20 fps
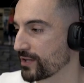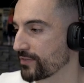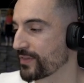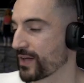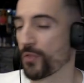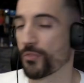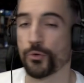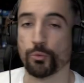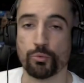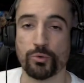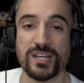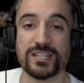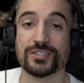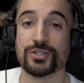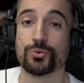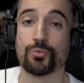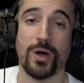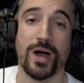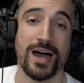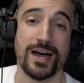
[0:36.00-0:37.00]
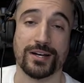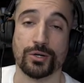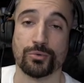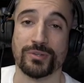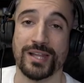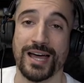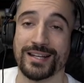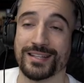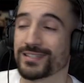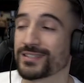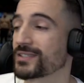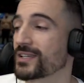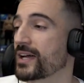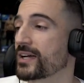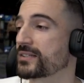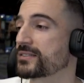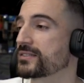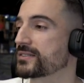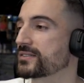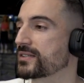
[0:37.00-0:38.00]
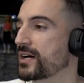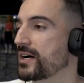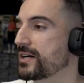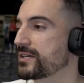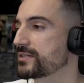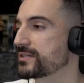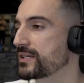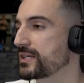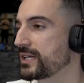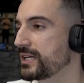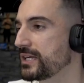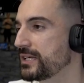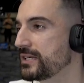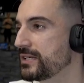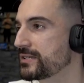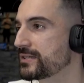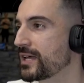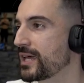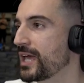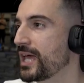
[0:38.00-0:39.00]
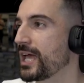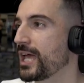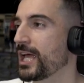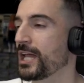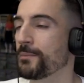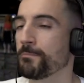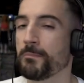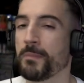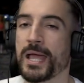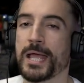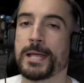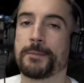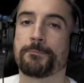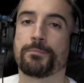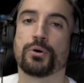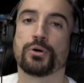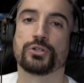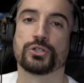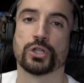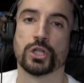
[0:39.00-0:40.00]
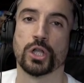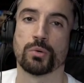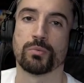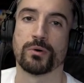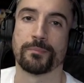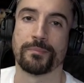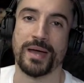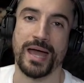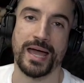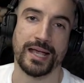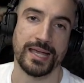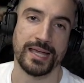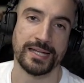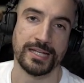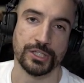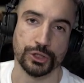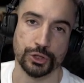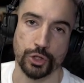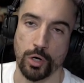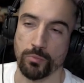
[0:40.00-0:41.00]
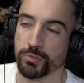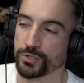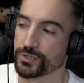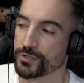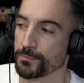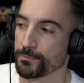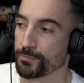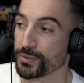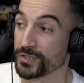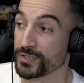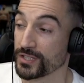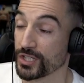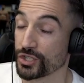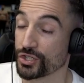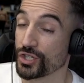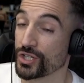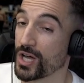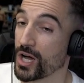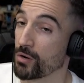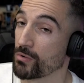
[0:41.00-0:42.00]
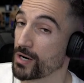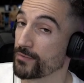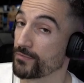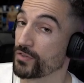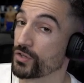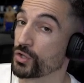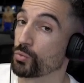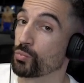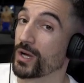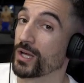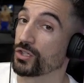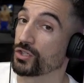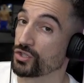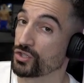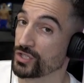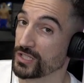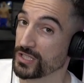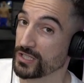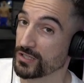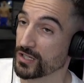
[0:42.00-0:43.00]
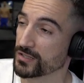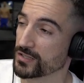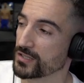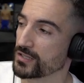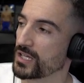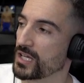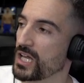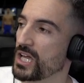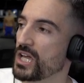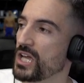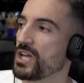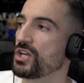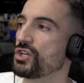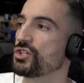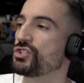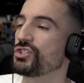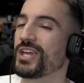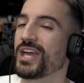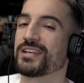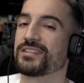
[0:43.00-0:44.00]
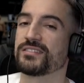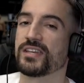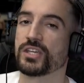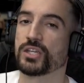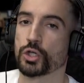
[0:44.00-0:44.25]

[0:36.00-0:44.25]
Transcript: it. Now, the reason why I don't like this exercise is it may put your lower back in a troublesome position. However, the way she does it, she has a